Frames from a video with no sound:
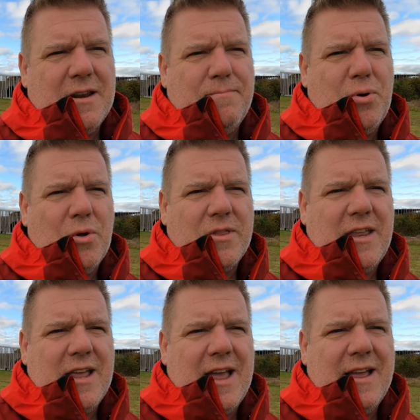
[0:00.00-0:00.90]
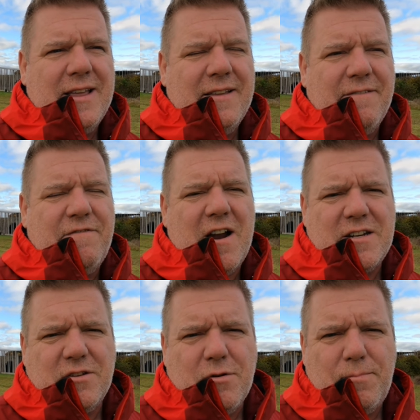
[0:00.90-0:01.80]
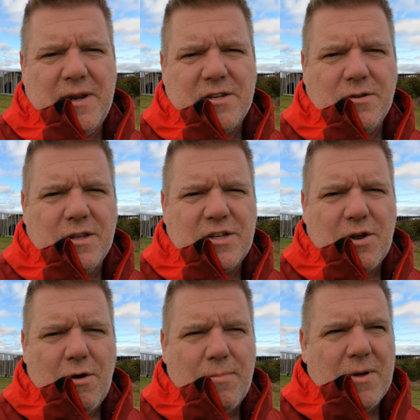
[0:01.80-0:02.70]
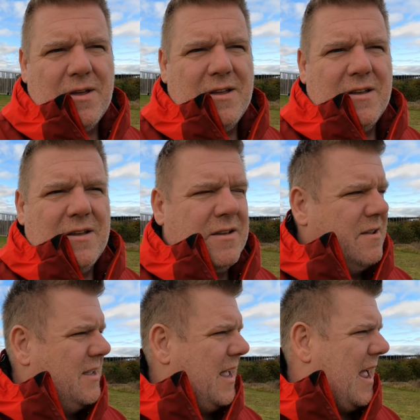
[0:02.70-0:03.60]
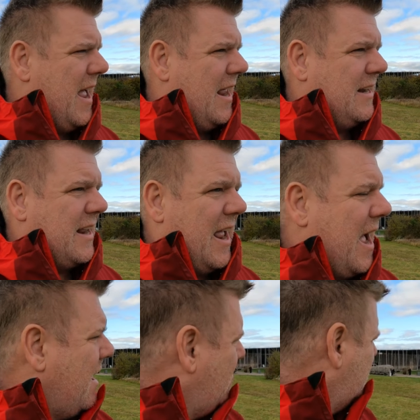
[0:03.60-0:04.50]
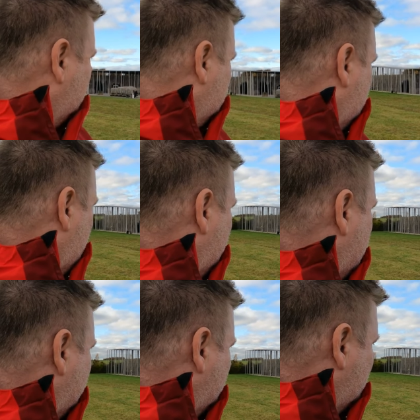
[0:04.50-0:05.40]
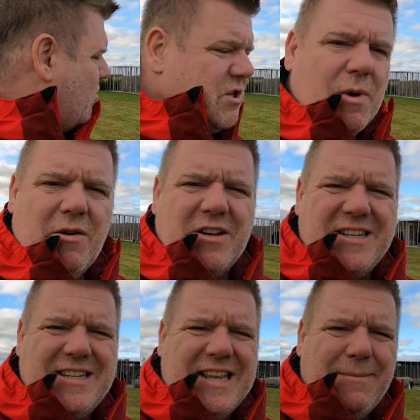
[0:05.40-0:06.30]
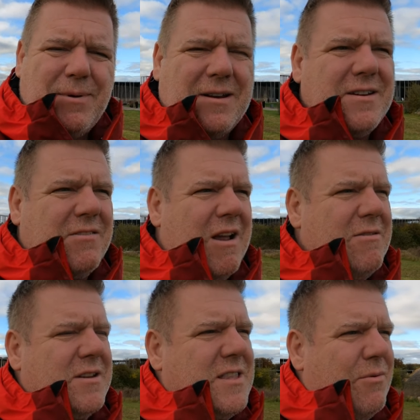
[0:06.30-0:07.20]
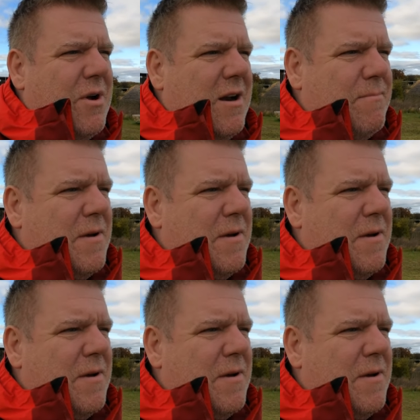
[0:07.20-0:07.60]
can put the vertical piece on the top. And I always thought that the stones were as deep underground as they were